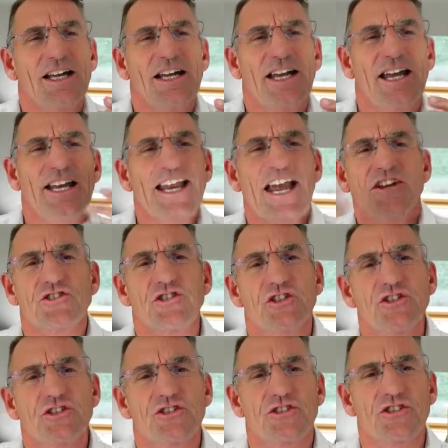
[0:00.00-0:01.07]
in
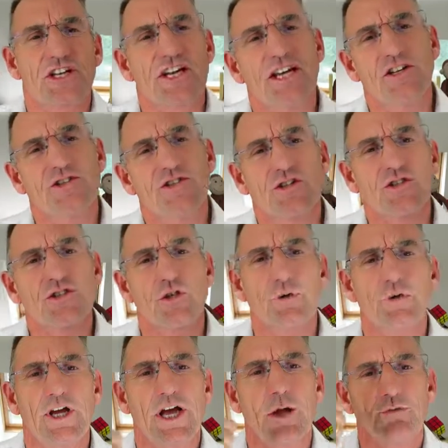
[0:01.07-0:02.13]
essence, it's a tool
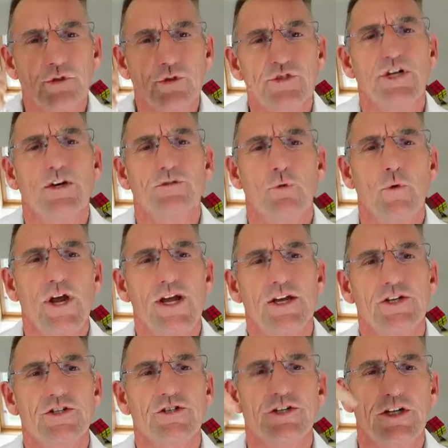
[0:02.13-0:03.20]
that helps with
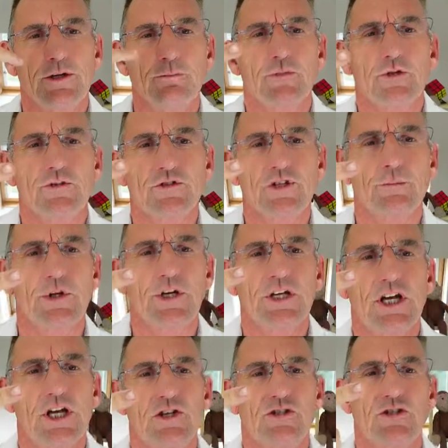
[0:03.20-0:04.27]
self-awareness. It improves
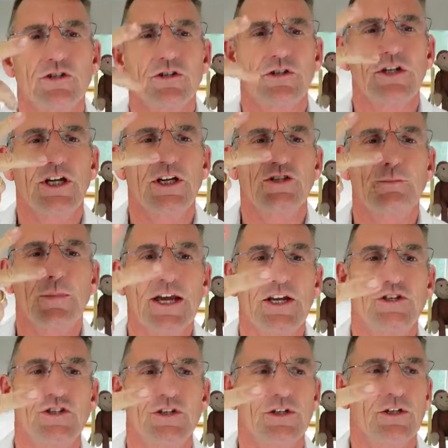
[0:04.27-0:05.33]
communication. It's about
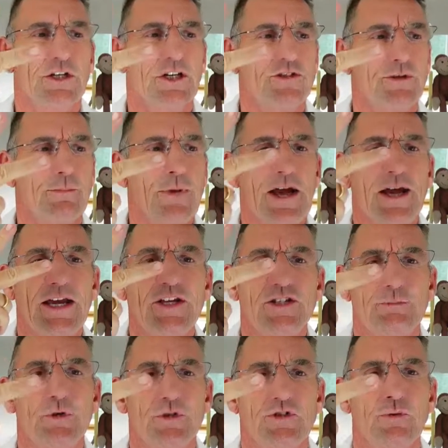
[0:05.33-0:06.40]

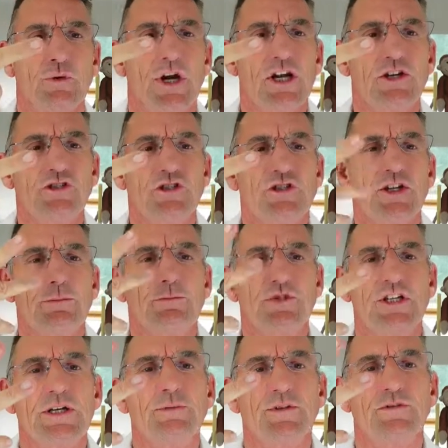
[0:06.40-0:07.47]
interpersonal relationships,
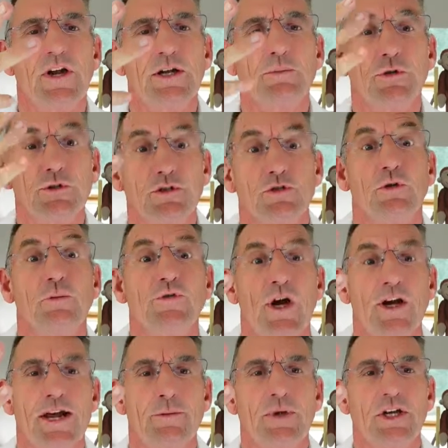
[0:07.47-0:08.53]
team development, group
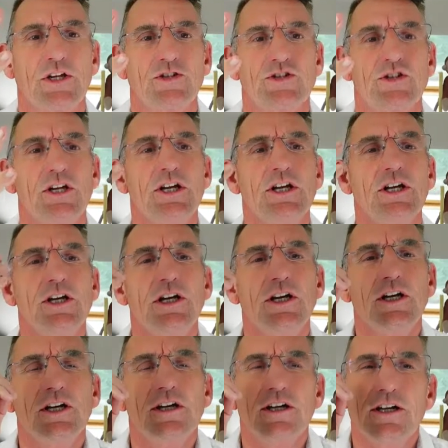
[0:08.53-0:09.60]
dynamics.
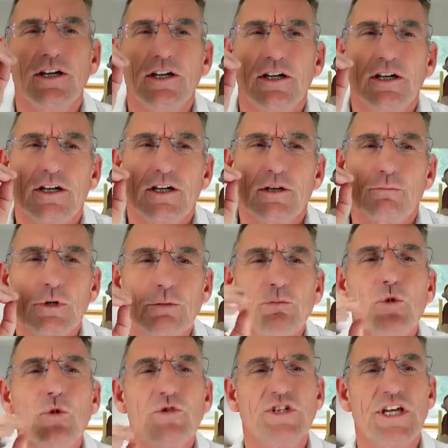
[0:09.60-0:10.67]
But
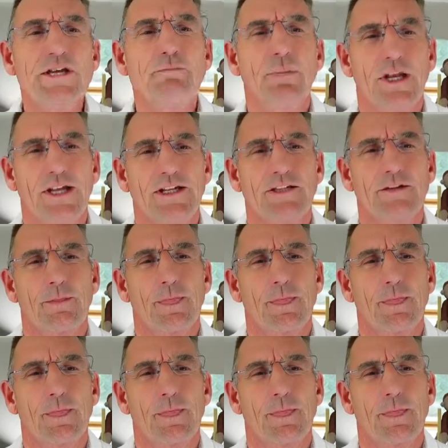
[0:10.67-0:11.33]
more deeply,